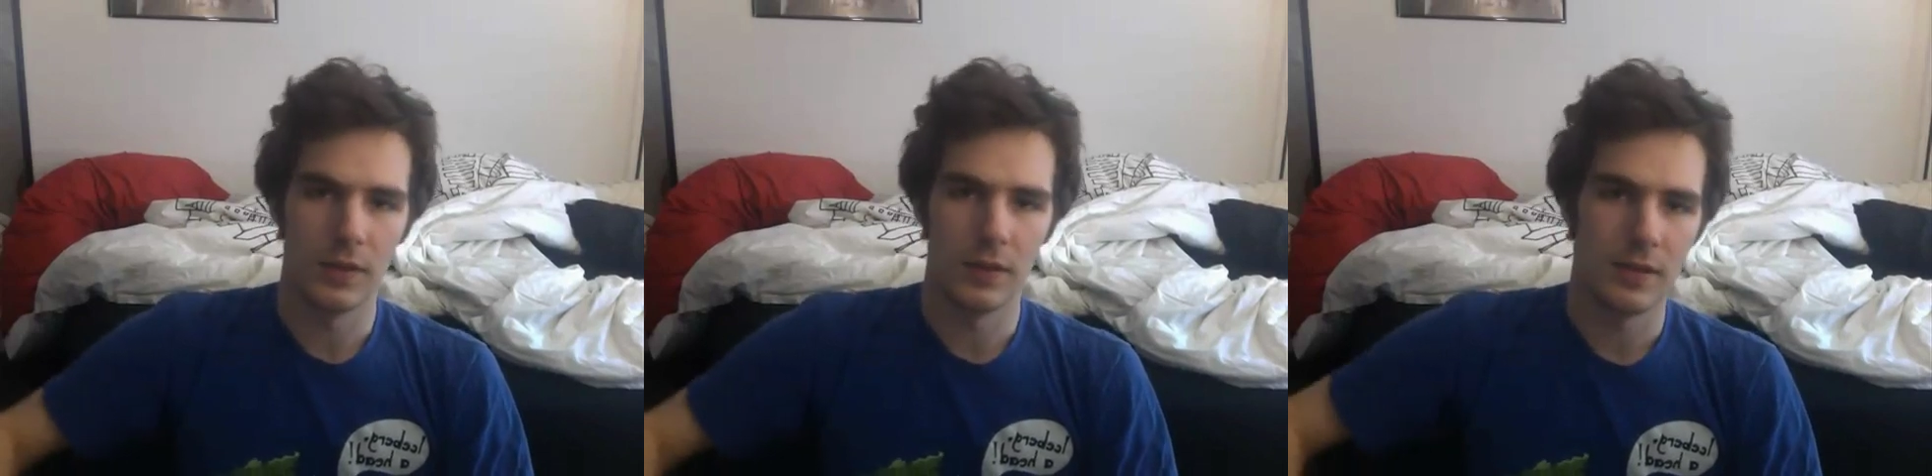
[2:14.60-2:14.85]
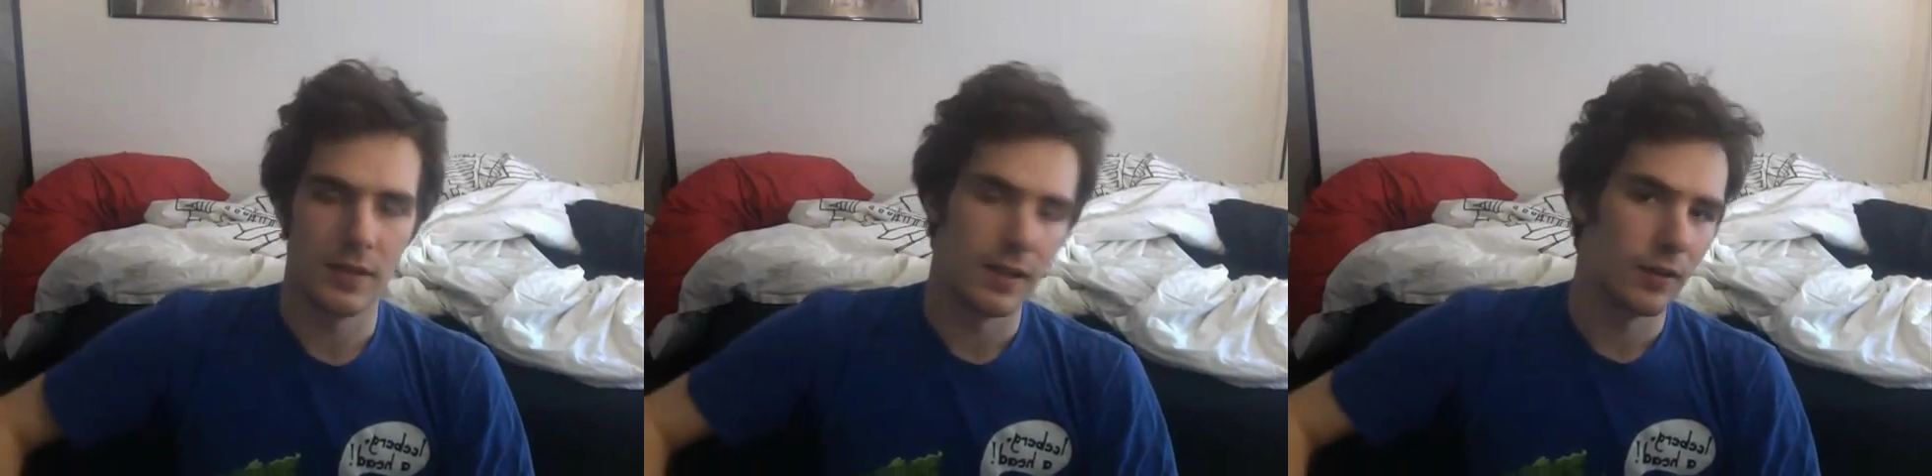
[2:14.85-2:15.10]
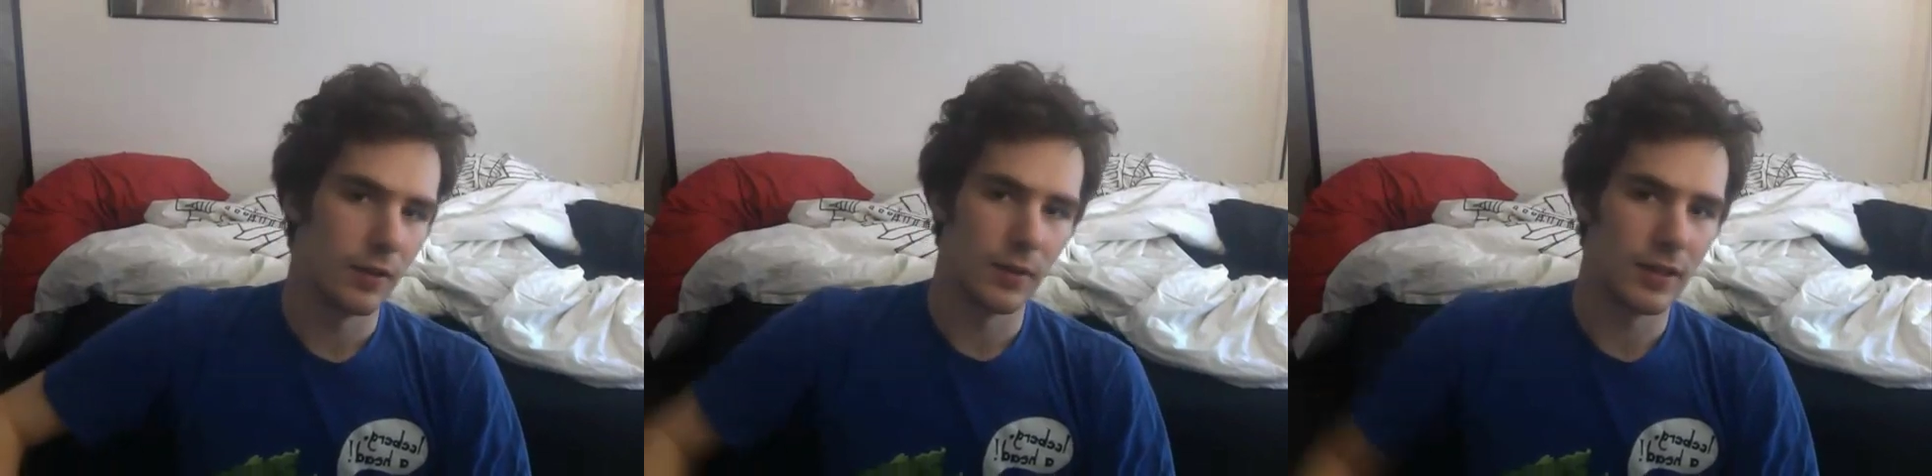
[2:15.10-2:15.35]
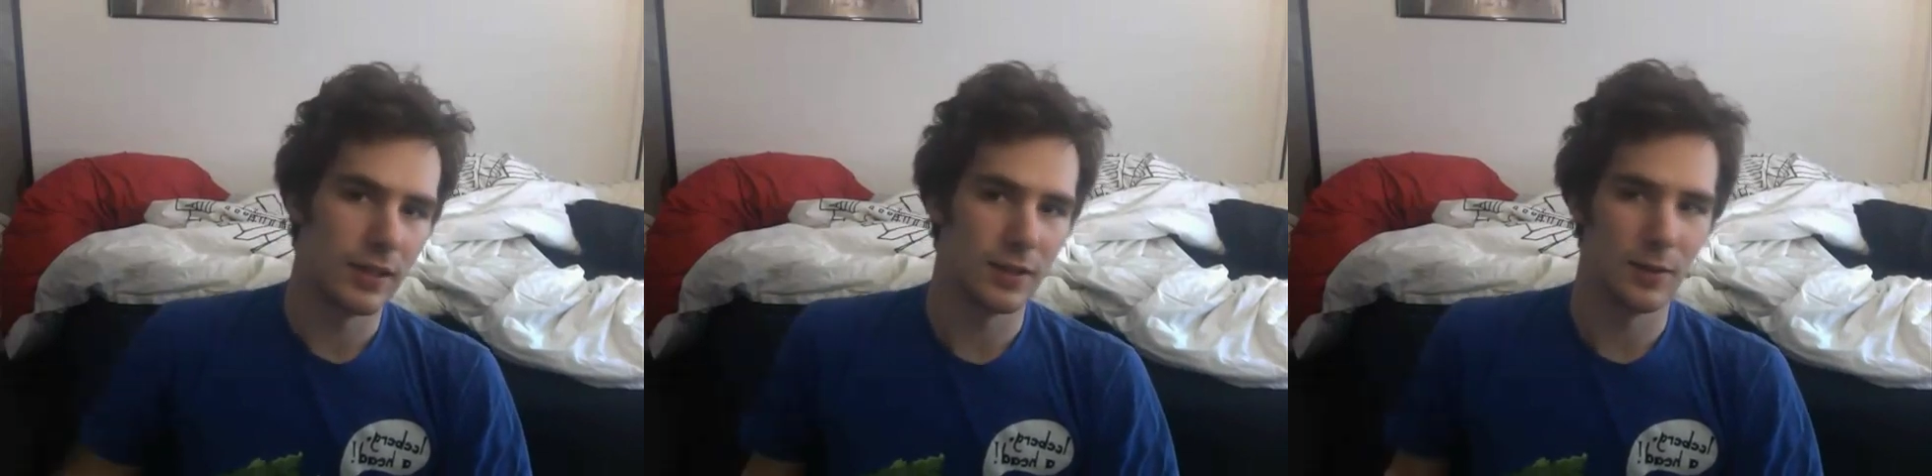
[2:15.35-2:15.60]
hearing what
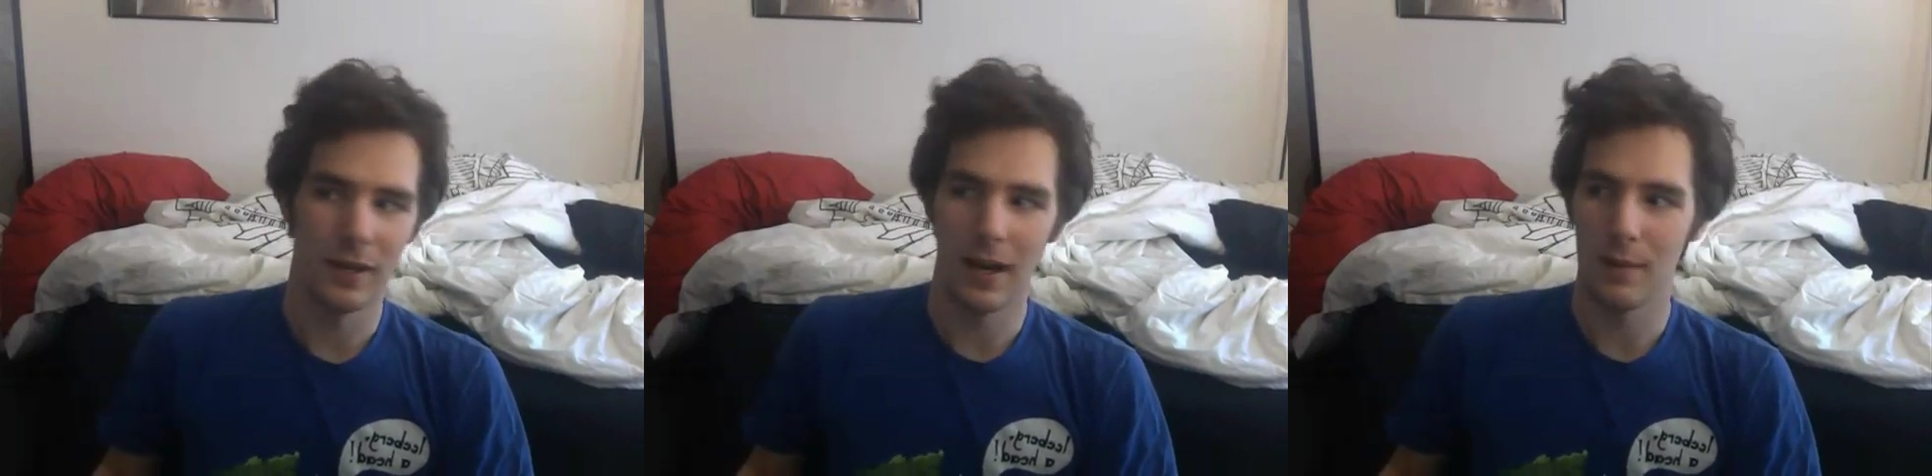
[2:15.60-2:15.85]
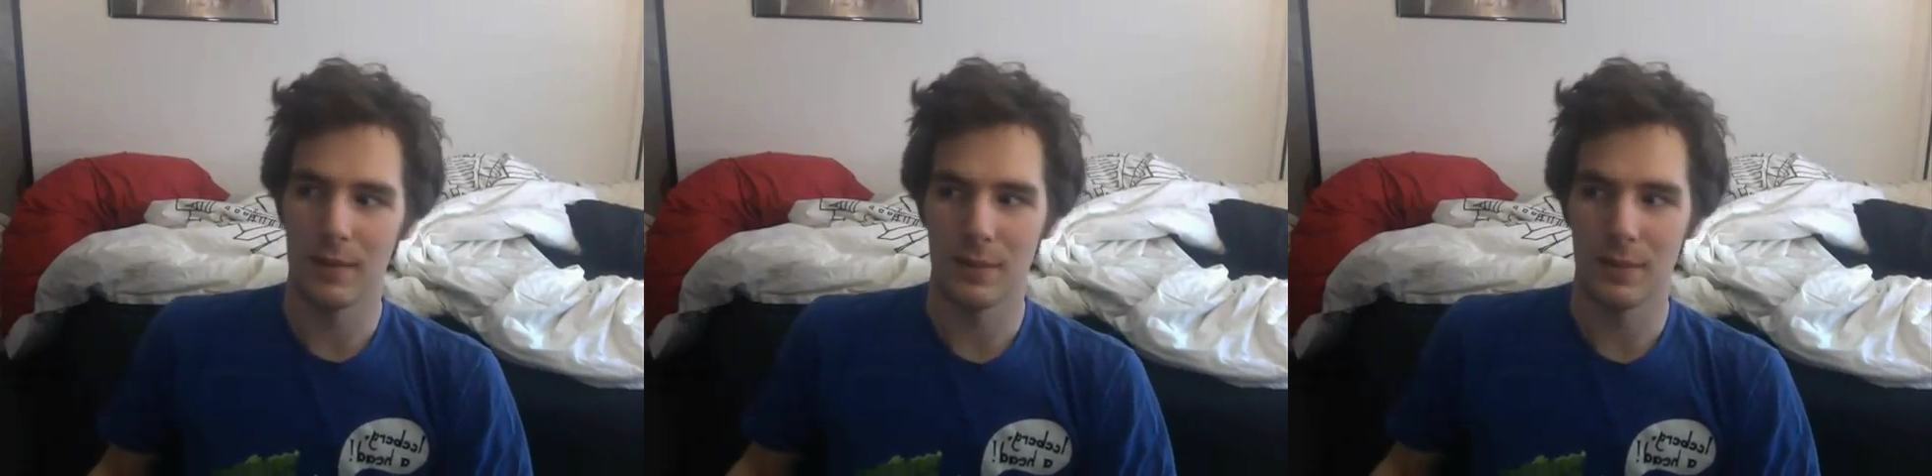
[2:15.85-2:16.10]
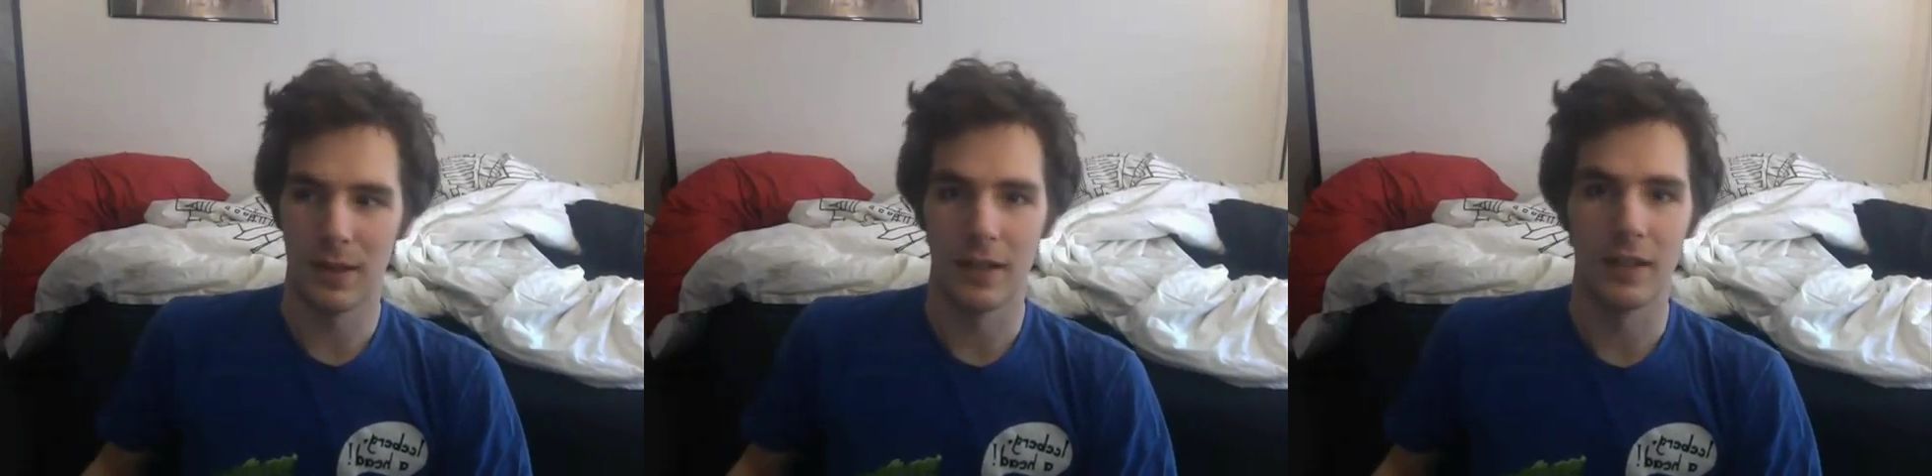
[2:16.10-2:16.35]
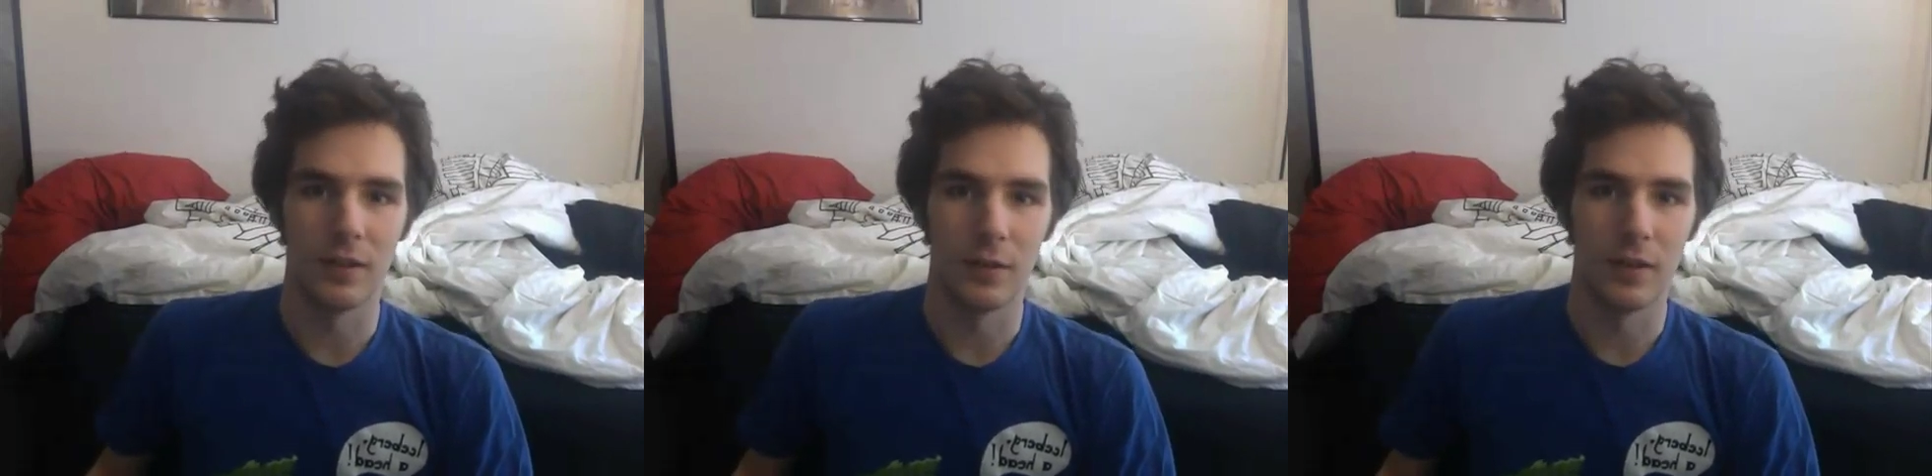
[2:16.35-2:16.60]
he's doing, I'm inspired to
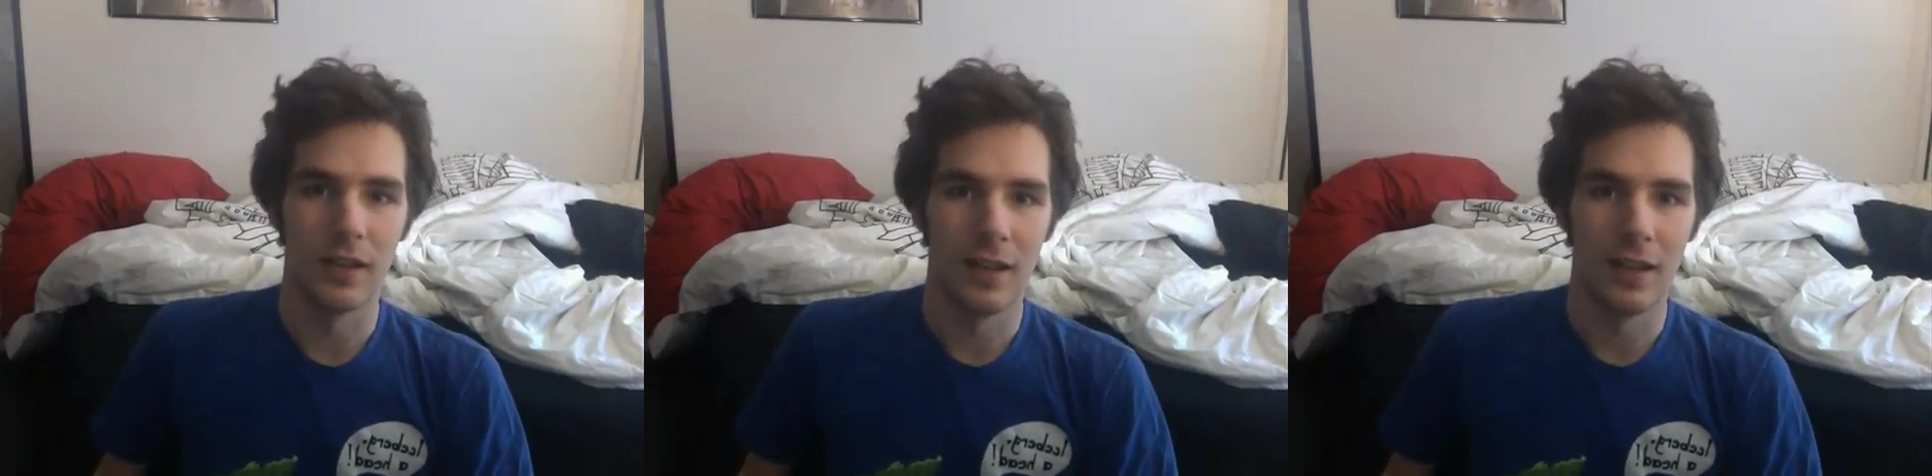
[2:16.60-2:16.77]
do it.